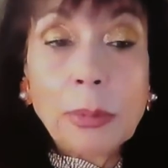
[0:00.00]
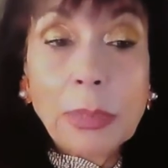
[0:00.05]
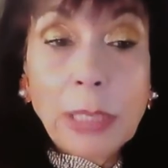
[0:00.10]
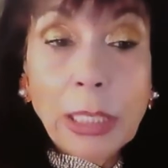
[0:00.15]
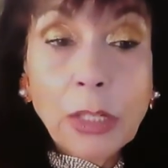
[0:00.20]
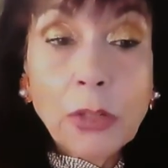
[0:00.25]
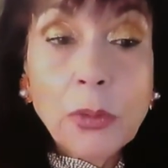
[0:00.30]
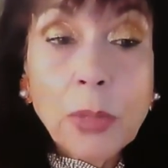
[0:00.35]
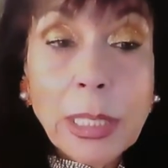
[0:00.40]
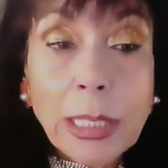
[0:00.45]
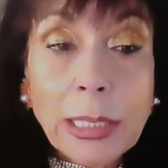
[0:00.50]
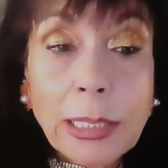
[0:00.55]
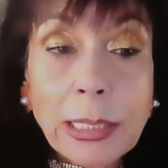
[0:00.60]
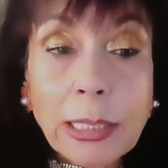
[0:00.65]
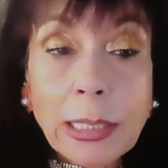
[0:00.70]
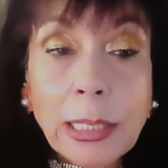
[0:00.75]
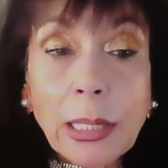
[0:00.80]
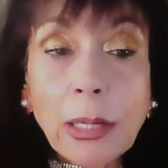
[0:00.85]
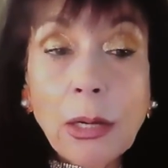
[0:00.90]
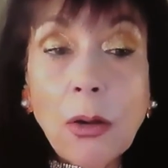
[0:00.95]

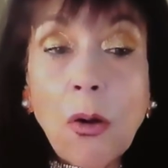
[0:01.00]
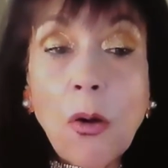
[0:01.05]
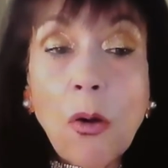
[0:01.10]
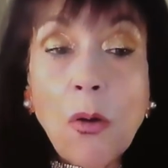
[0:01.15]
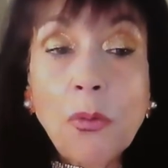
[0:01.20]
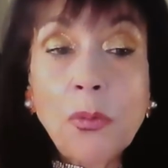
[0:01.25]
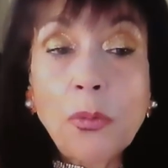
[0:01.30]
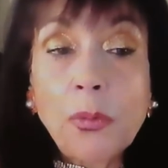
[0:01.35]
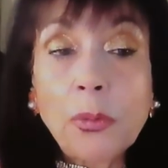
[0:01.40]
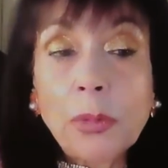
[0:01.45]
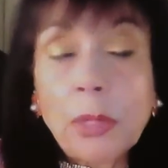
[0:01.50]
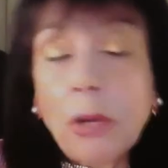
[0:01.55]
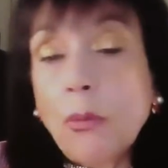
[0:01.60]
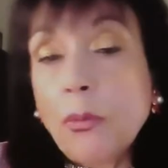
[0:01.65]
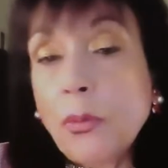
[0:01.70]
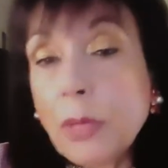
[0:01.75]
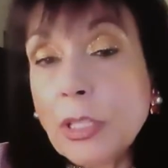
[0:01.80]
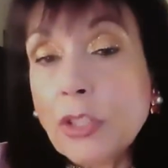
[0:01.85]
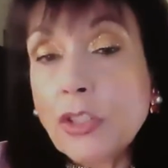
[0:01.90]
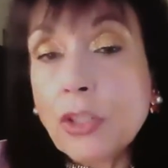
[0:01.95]
decrease of
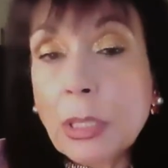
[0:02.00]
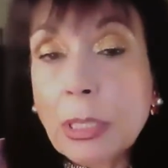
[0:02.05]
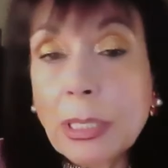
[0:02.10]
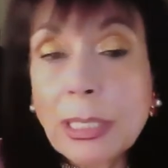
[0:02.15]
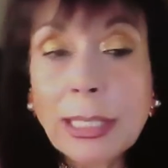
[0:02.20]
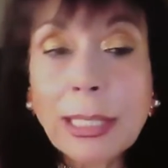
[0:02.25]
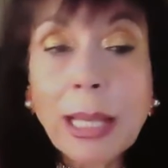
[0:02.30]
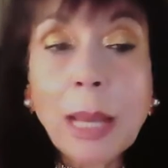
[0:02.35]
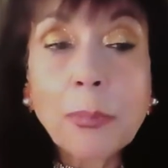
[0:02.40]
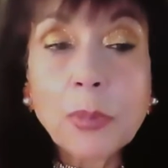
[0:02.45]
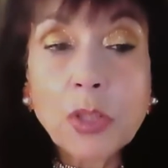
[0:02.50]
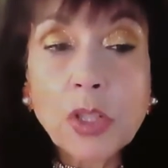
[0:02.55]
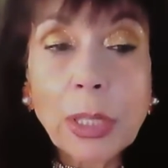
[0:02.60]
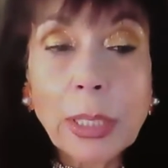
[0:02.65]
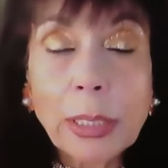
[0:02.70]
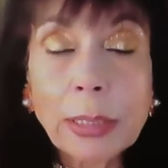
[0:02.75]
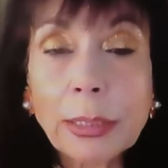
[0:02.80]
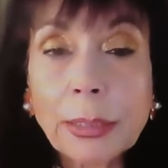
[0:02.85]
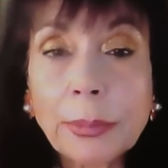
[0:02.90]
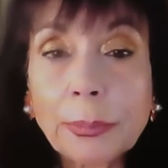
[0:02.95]
each
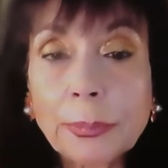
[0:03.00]
subject.